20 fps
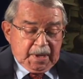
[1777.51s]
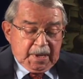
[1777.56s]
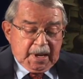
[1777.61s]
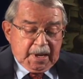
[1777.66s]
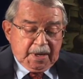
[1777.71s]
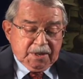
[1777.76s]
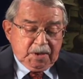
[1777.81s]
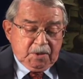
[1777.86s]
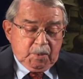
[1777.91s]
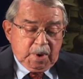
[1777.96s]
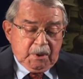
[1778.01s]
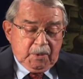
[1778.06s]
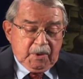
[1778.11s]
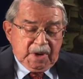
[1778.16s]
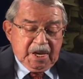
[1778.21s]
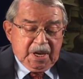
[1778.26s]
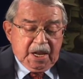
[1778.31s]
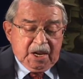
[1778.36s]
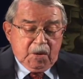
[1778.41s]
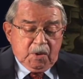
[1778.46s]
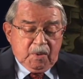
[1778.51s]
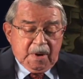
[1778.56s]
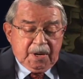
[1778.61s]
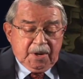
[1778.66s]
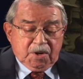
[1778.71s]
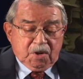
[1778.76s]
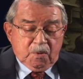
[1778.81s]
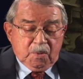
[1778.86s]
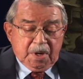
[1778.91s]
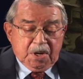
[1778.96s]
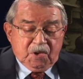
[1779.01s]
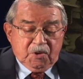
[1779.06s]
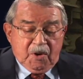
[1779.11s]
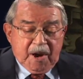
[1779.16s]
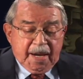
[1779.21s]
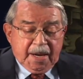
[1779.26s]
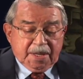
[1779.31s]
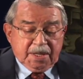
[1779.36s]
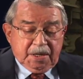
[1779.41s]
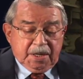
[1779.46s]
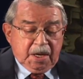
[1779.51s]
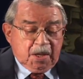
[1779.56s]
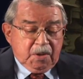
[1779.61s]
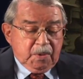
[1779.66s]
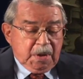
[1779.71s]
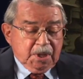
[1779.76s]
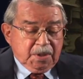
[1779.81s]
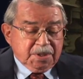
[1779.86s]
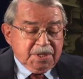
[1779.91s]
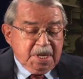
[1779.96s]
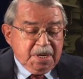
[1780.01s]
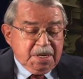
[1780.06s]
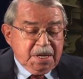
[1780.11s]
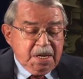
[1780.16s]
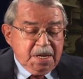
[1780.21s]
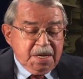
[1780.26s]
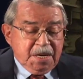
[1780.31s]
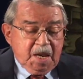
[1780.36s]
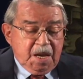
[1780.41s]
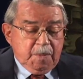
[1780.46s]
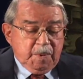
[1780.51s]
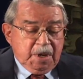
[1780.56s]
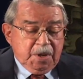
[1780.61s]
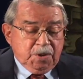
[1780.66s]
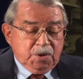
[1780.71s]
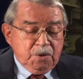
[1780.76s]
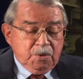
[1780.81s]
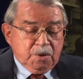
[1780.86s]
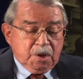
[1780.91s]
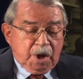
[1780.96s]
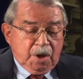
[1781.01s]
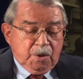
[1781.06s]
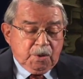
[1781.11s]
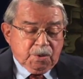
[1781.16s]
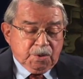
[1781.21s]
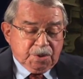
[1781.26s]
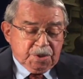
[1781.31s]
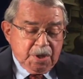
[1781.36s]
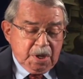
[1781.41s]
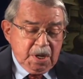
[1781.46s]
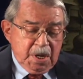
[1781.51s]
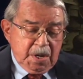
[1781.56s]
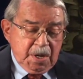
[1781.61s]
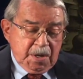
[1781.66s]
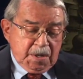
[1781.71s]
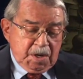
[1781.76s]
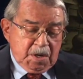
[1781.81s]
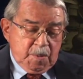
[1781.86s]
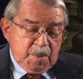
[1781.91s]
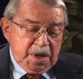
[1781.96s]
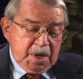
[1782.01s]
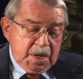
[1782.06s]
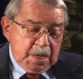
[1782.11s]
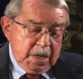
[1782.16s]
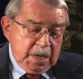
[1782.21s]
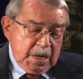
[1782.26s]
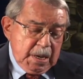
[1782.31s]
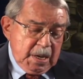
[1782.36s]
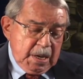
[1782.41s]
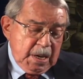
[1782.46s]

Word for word: as we were getting ready to retract, another LCT came in too close to me,